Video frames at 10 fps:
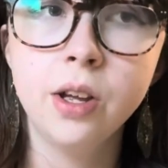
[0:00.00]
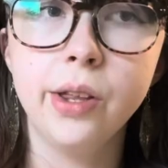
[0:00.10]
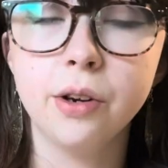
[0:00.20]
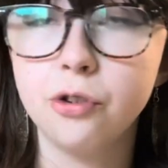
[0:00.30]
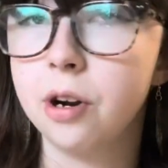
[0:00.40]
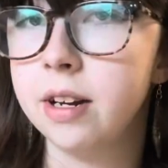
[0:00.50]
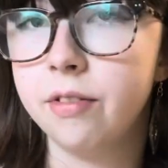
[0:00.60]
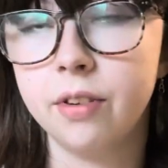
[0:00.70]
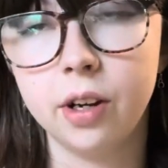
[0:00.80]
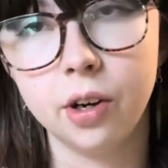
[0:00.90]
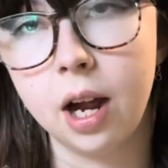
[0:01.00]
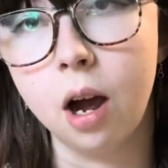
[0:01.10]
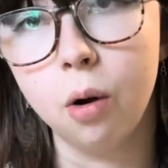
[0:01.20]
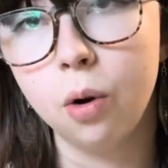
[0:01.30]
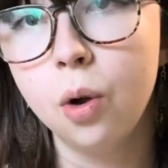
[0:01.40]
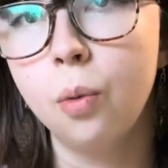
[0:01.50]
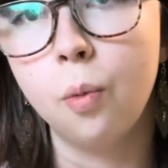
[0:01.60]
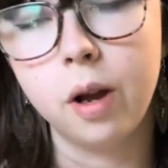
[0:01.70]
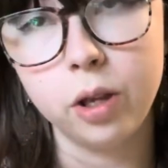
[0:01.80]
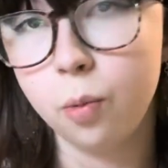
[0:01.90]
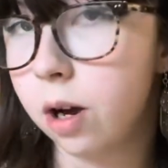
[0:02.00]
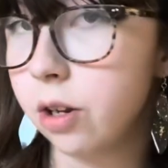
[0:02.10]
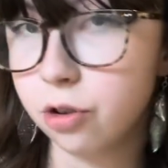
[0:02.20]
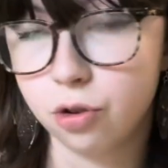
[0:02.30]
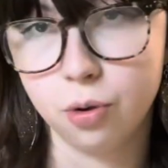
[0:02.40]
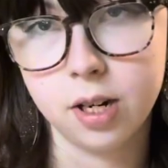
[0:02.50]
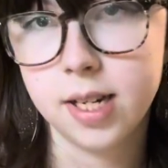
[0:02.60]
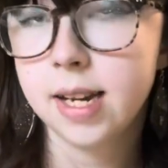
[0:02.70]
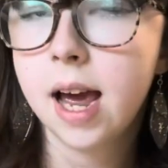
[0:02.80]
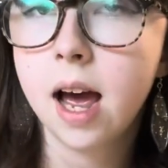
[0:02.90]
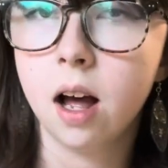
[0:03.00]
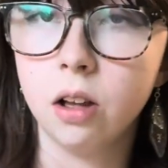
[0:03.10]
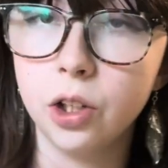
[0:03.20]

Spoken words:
you're trying to figure out what you want your story to tell.